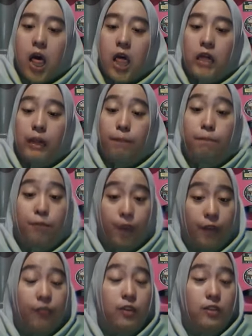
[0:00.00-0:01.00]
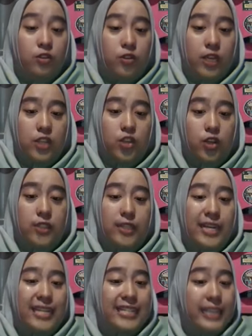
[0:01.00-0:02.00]
The previous
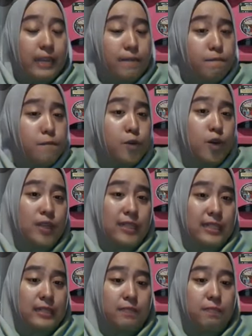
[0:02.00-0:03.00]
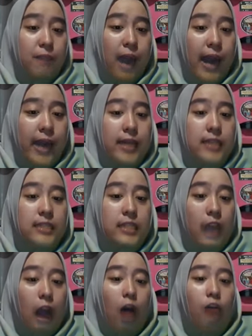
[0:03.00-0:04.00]
research is important by
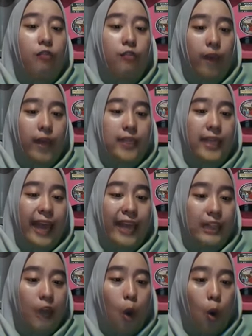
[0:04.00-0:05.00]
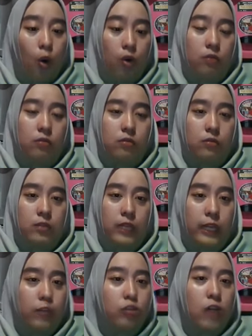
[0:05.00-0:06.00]
Valley et al.
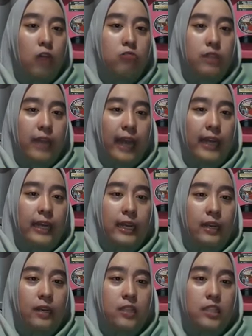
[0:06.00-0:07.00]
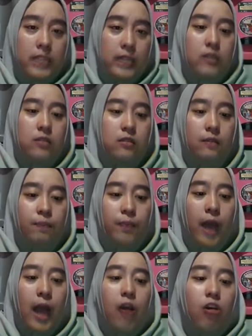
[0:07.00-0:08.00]
In 2006
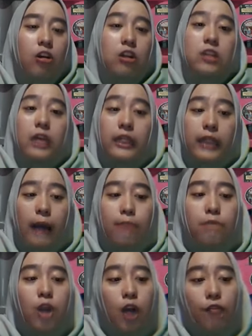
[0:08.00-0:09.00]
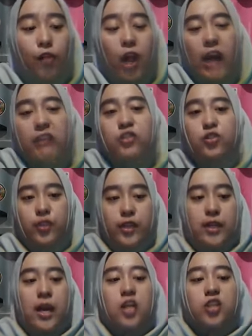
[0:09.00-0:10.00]
across a number of
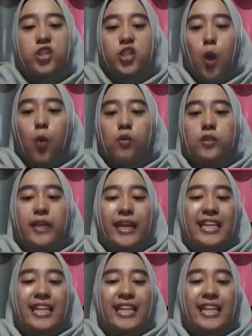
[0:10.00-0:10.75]
countries shows